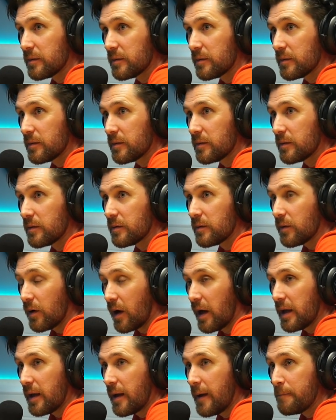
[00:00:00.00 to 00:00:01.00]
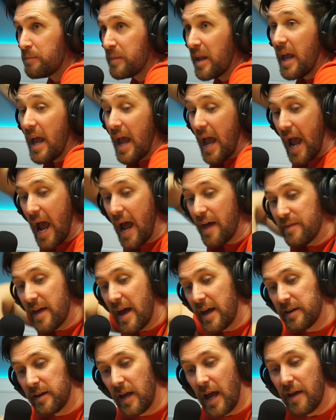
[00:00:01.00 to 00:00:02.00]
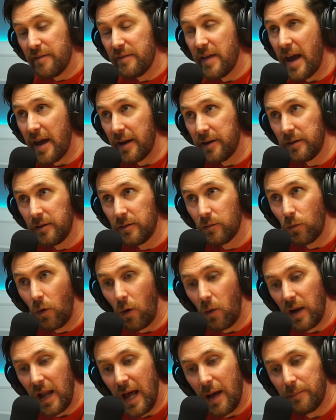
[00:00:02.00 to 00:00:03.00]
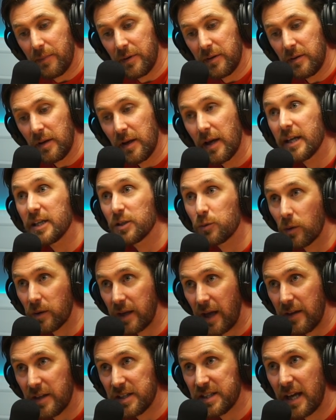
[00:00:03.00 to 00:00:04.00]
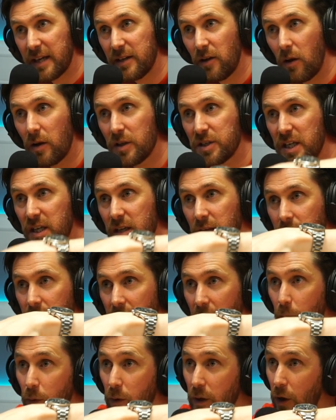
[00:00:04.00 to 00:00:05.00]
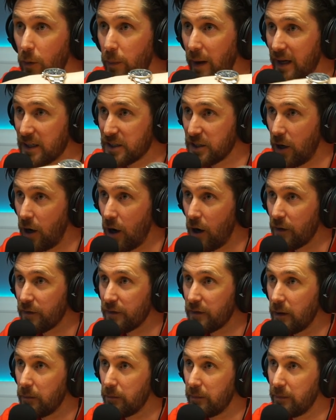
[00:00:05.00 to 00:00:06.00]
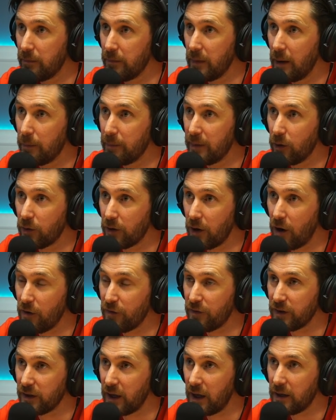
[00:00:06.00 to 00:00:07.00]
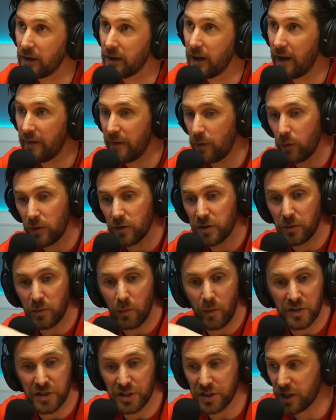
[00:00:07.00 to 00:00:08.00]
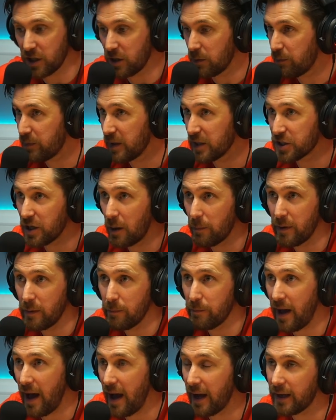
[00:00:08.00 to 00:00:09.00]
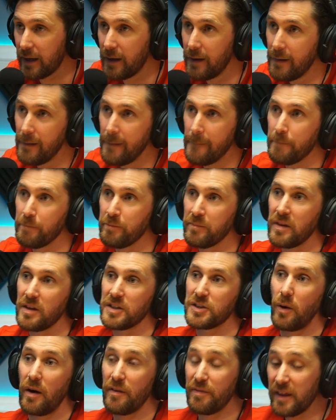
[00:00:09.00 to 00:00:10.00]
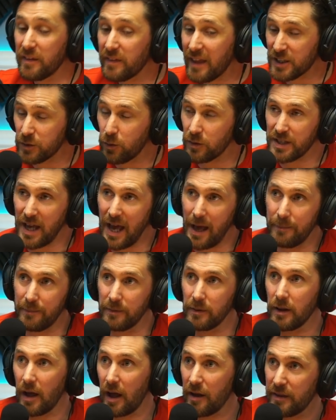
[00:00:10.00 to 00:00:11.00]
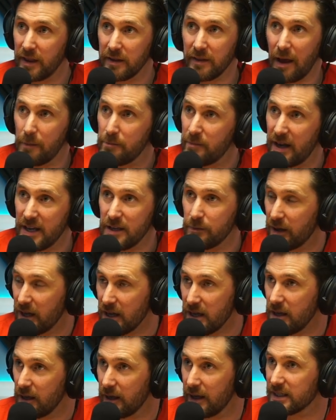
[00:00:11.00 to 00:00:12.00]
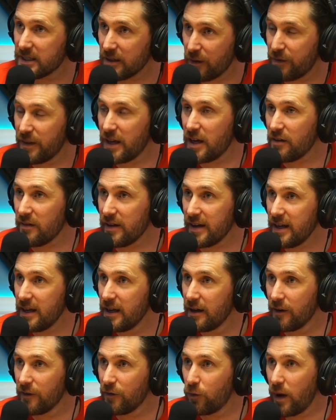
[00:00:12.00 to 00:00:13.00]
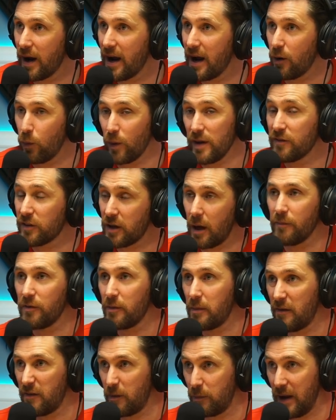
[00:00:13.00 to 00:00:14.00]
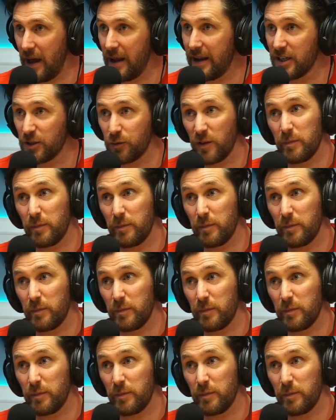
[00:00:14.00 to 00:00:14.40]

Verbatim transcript: Maybe. Right. Maybe we came from Mars. And then, and then, what will happen is we'll get the technology, and we'll go back to Earth and, and build Earth yeah, again, and then we're, theory, we're just going to be jumping back. So I think that's what's happened. I think that maybe is a theory mm. of where we've come from other planets.